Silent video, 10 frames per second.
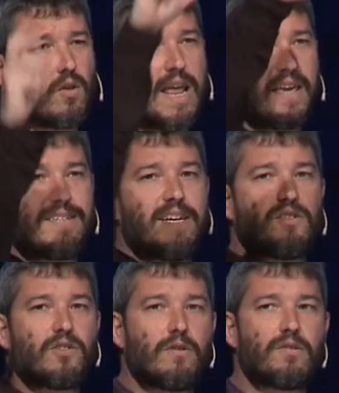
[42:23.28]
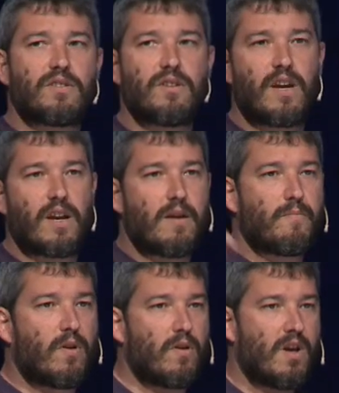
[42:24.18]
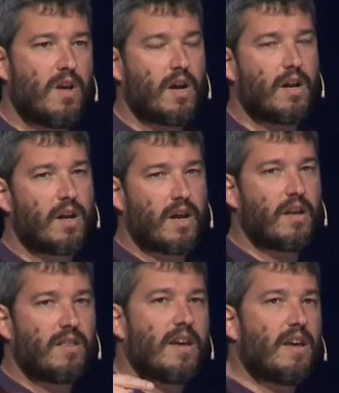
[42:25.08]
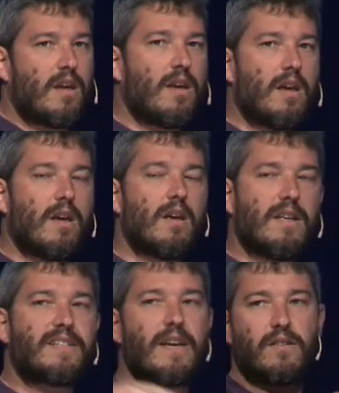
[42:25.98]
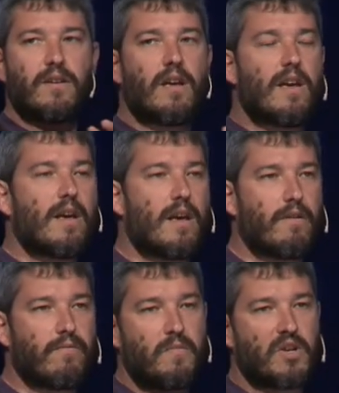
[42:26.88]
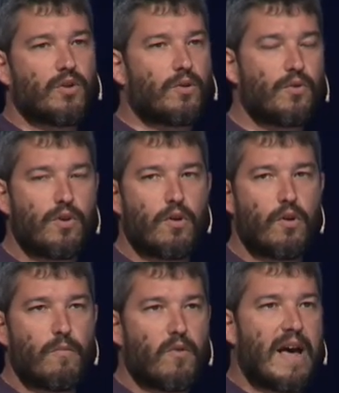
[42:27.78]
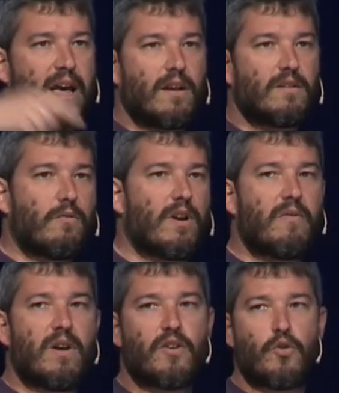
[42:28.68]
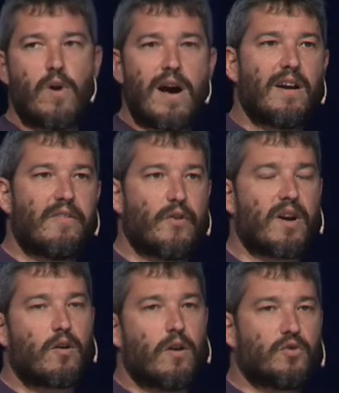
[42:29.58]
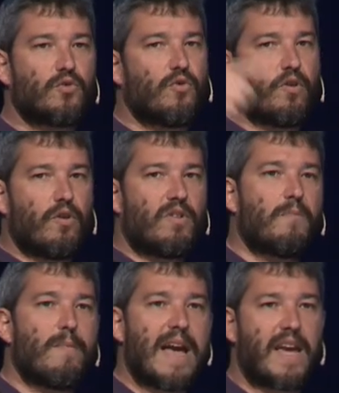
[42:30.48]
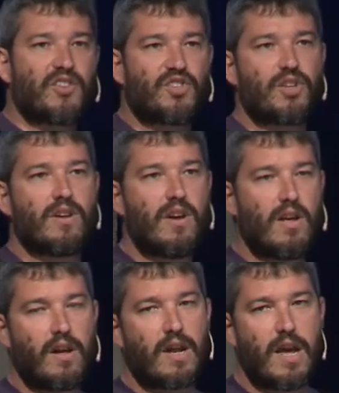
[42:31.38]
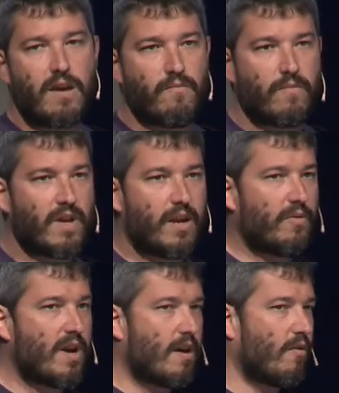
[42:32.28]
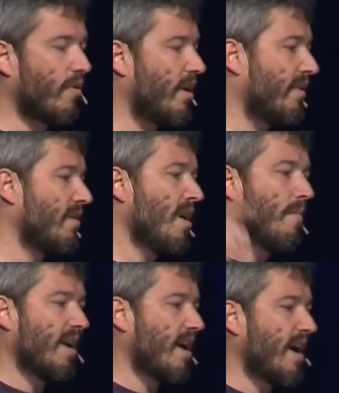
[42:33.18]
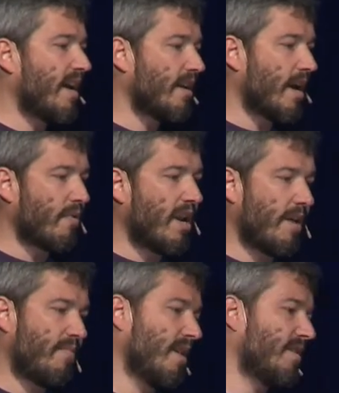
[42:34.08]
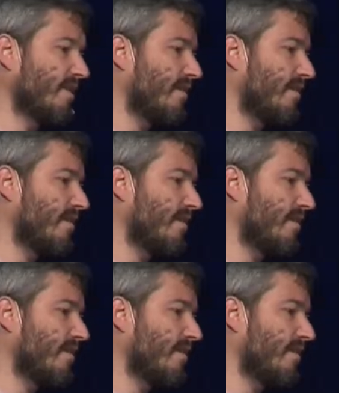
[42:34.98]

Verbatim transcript: like sensors in an airport, and then they send information to your mobile, wherever you are, if you are close to the baggage claim area or whatever. But I will leave this